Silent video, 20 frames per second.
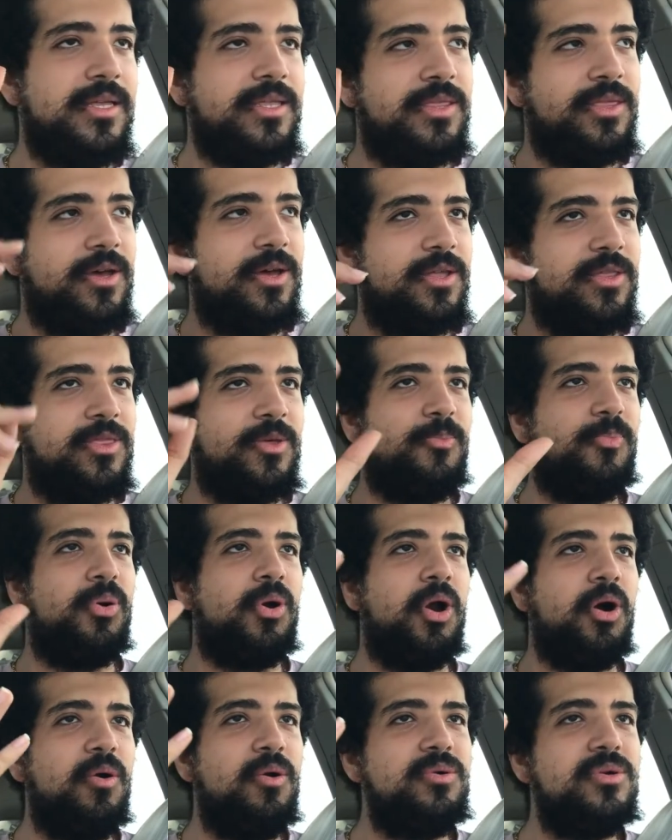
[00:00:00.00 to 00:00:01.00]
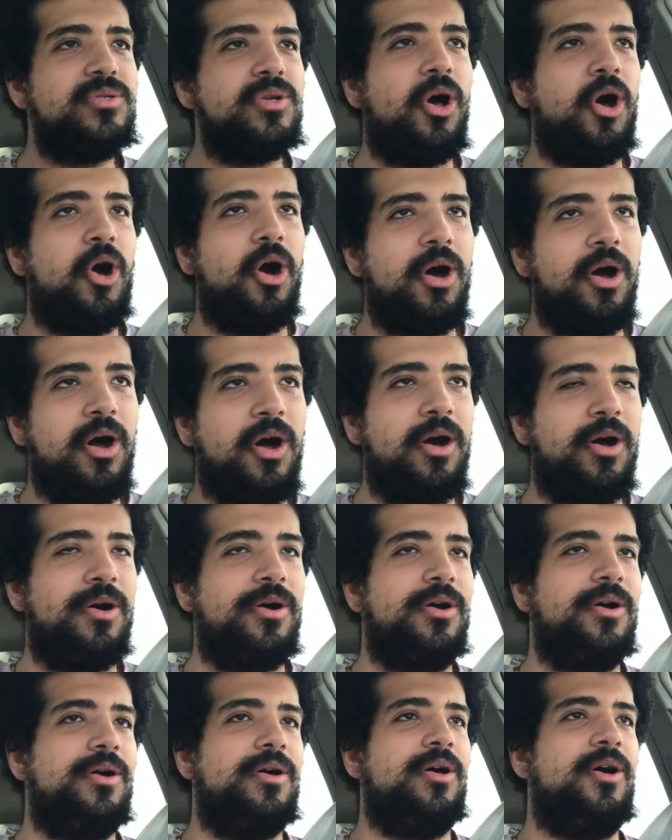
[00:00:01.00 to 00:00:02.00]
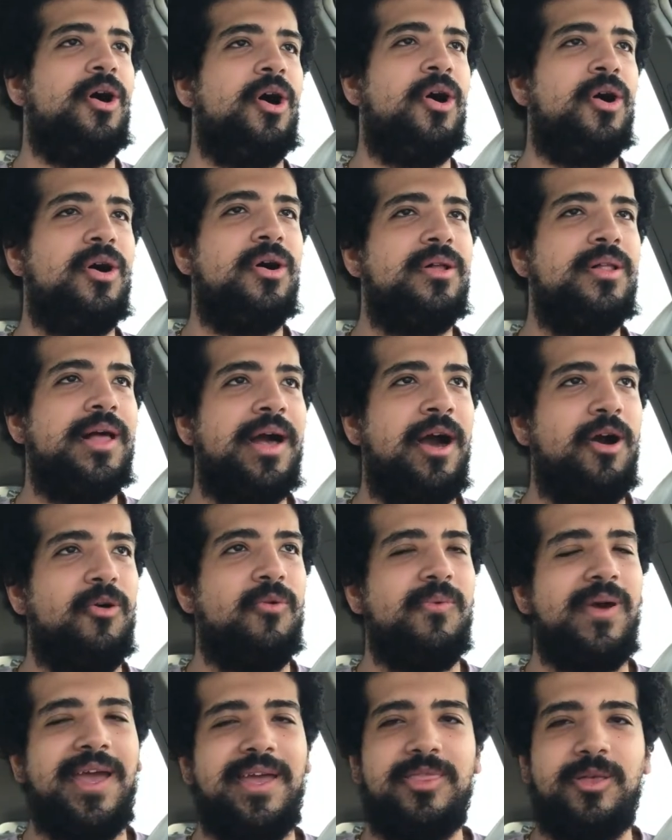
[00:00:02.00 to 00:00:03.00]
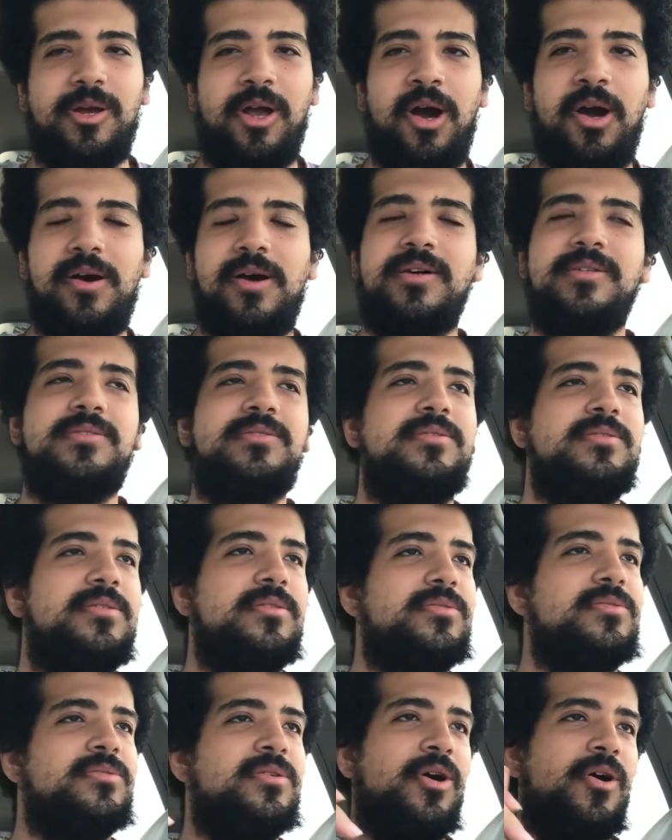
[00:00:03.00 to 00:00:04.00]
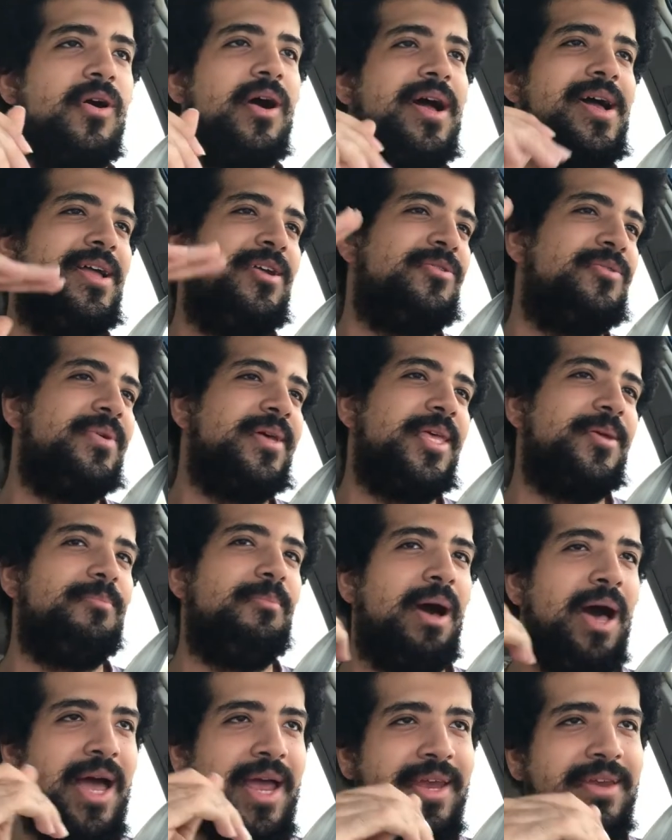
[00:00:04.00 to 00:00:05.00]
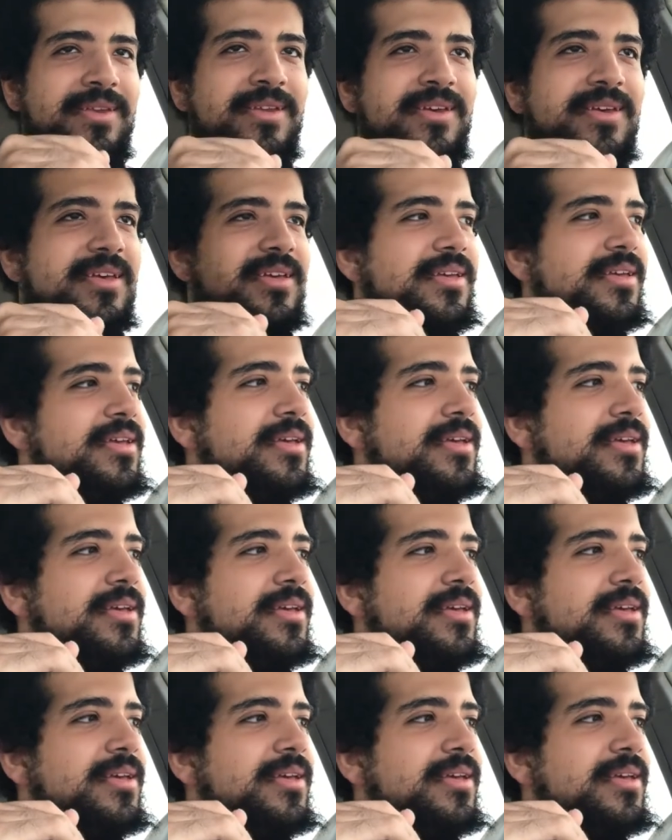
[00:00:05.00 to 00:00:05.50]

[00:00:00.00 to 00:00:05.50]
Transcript: The the pros uh, all outweigh the cons, so I don't really mind it.